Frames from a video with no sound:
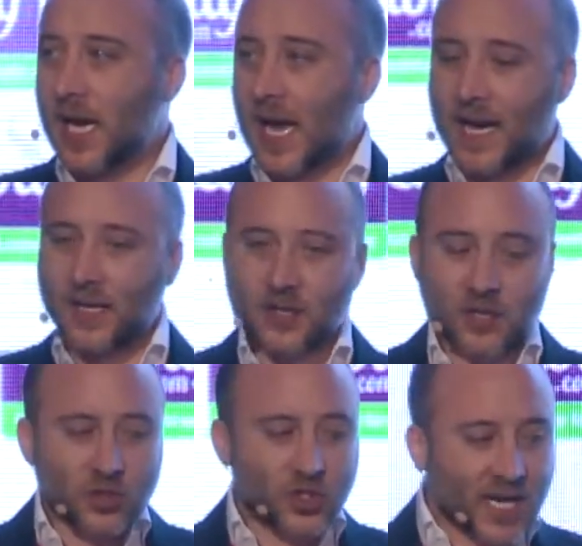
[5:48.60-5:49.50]
and
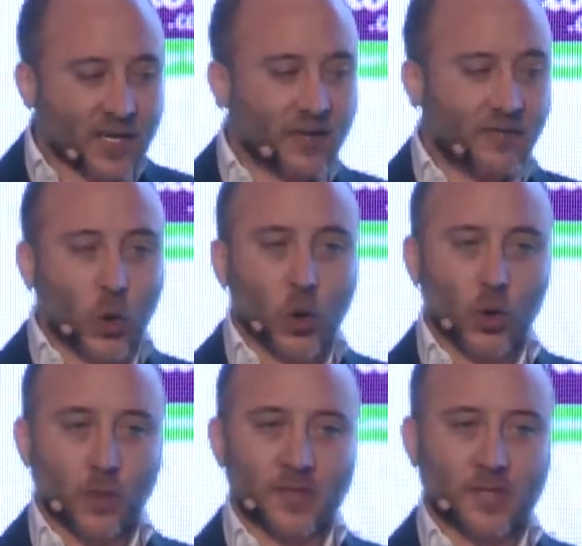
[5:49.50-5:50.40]
check the
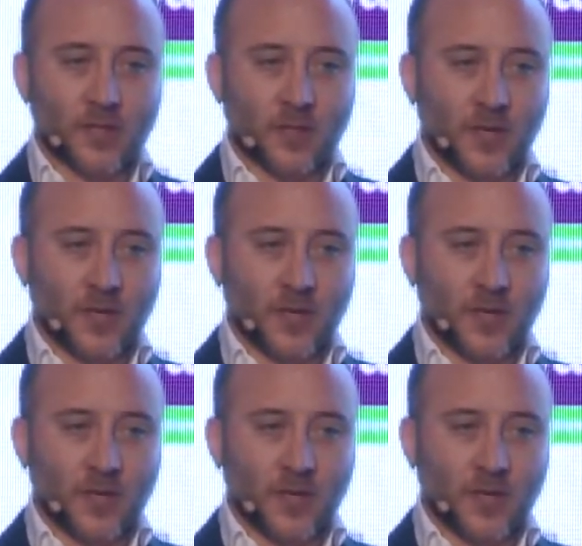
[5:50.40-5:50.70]
volumes